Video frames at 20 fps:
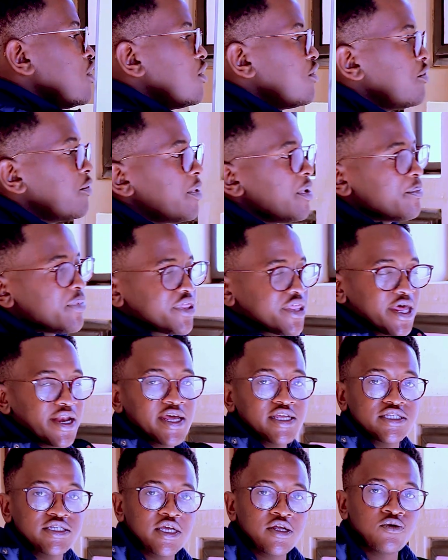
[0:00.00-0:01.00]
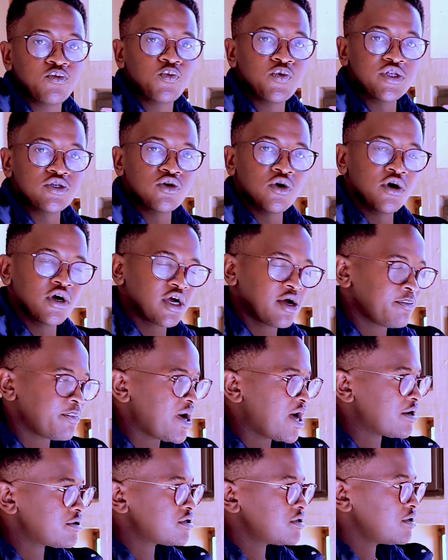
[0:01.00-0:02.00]
Remember that I said we talk
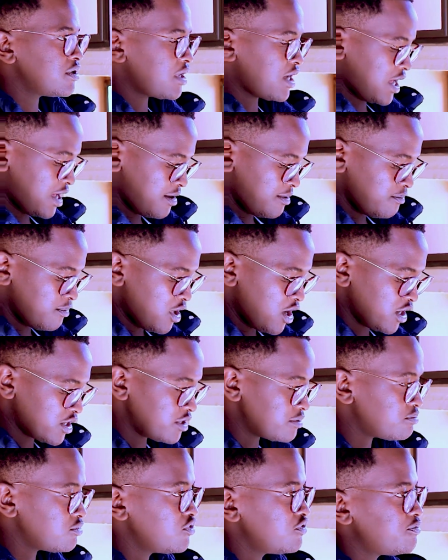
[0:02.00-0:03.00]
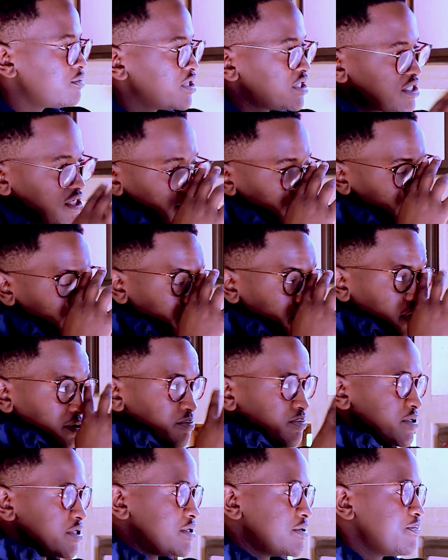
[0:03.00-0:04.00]
about market movement in
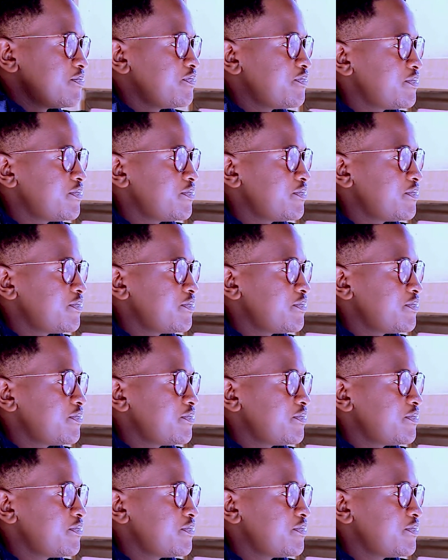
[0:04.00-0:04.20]
pips,